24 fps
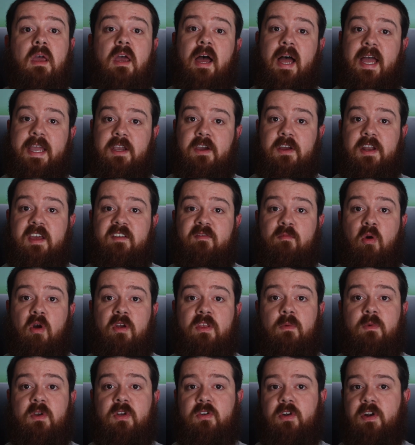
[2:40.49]
I could have more
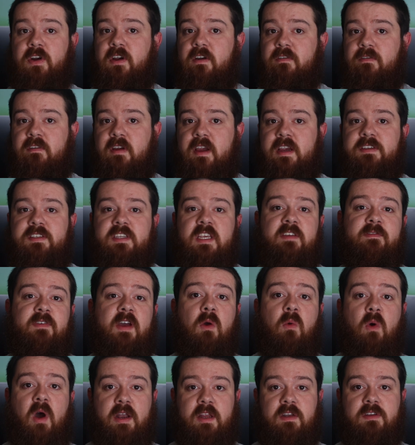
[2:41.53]
than one trigger phrase if I
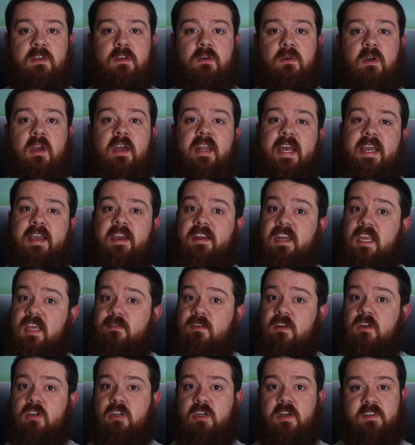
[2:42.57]
wanted to, and I could
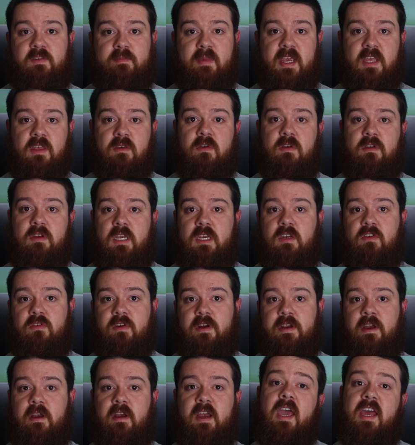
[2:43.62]
even just make the routine
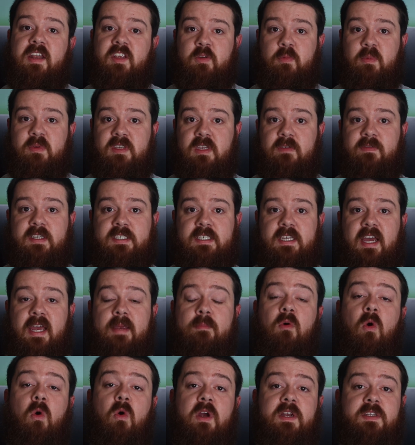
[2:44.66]
trigger at a specific time
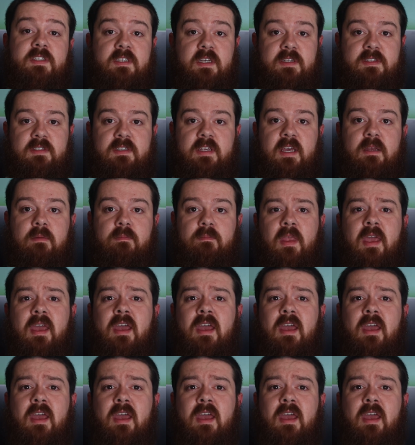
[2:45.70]
or at sunset.